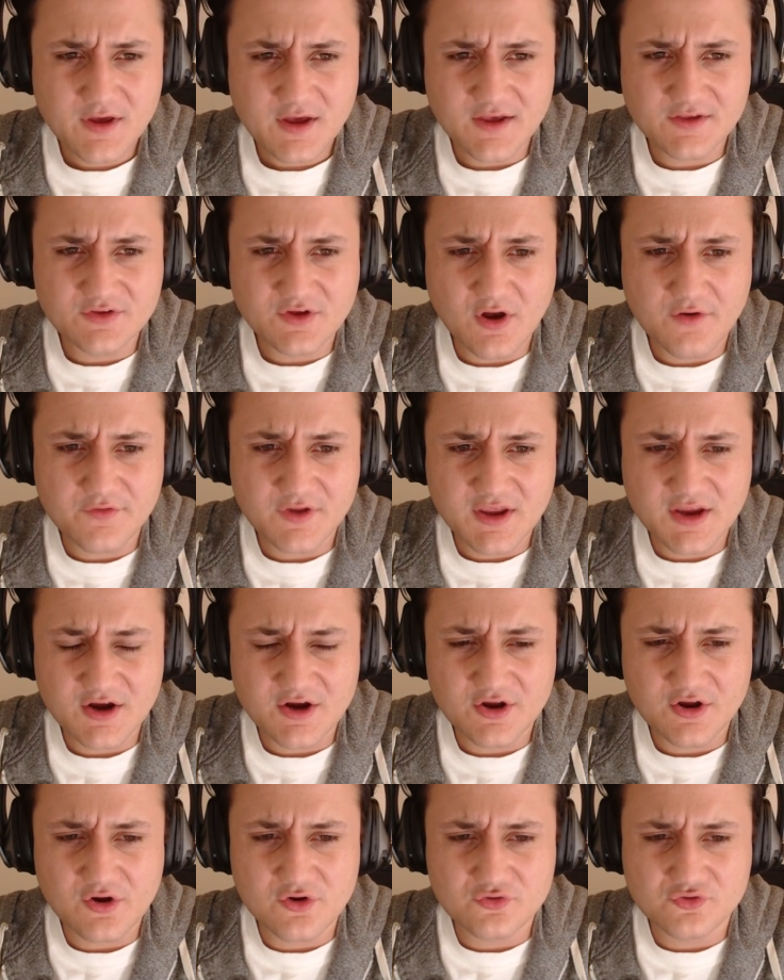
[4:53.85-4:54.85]
is go over
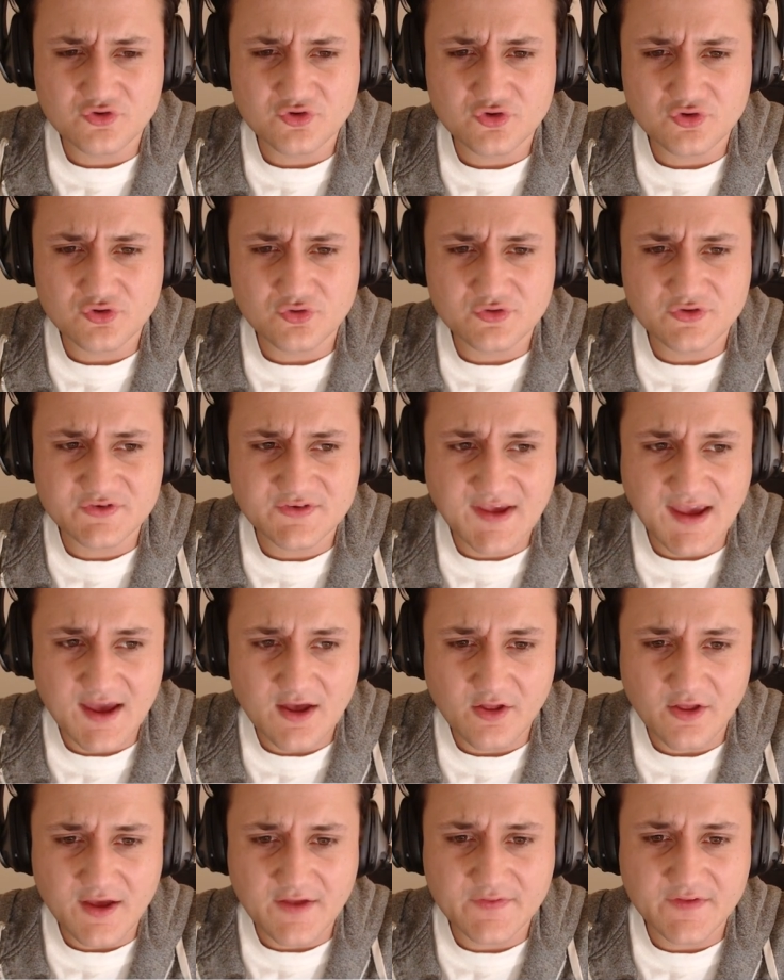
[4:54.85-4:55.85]
here, go to
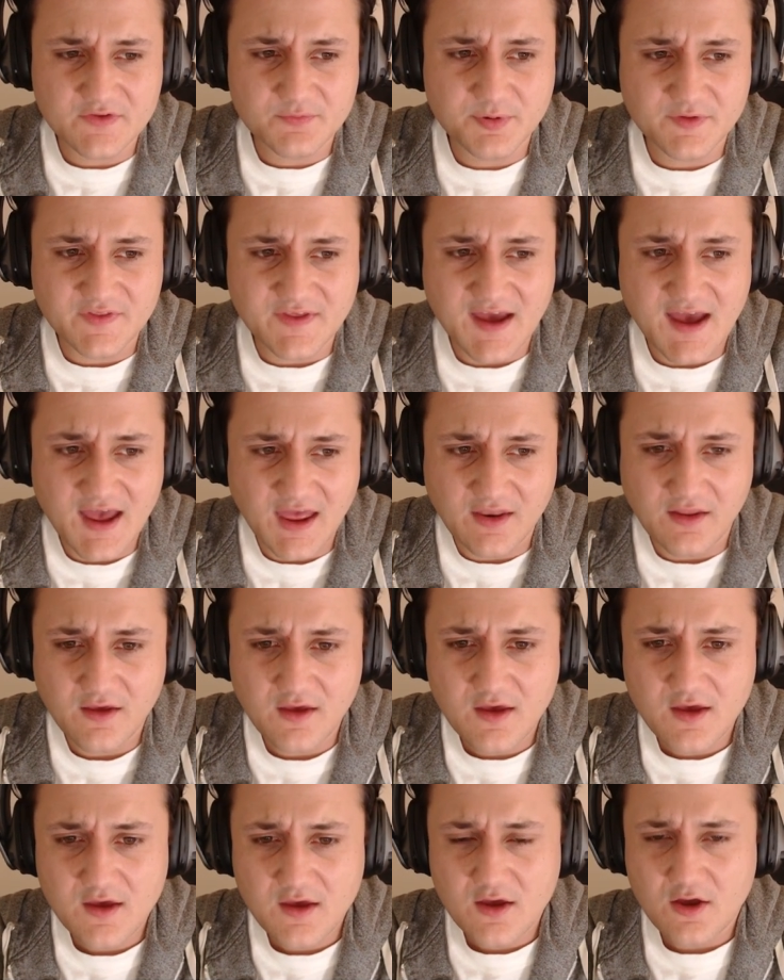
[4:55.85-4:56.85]
scale, and let's put the head
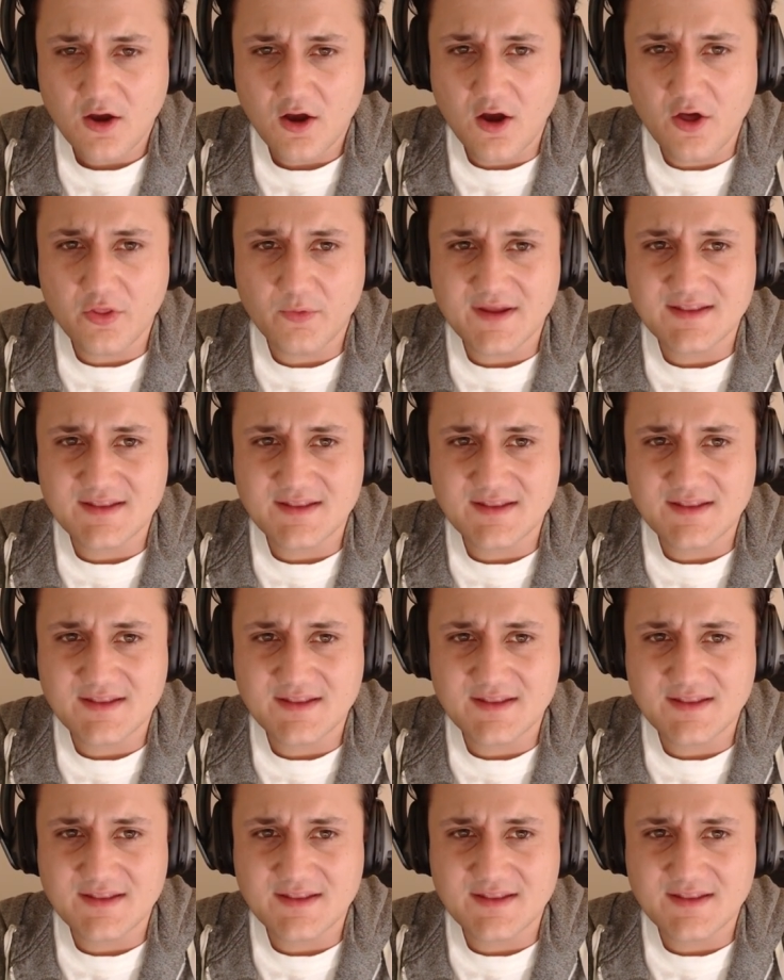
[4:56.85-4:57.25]
all the way